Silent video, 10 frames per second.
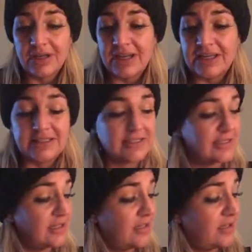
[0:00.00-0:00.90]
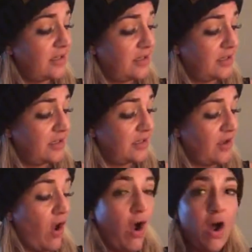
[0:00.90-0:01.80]
It's,
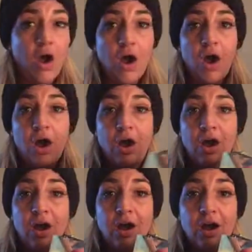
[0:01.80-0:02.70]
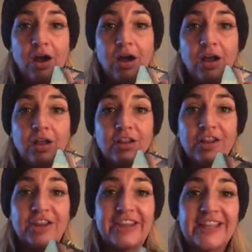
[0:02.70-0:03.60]
oh,
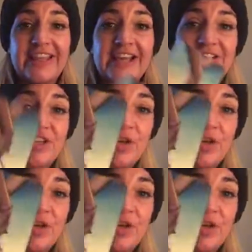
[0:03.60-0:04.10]
look at that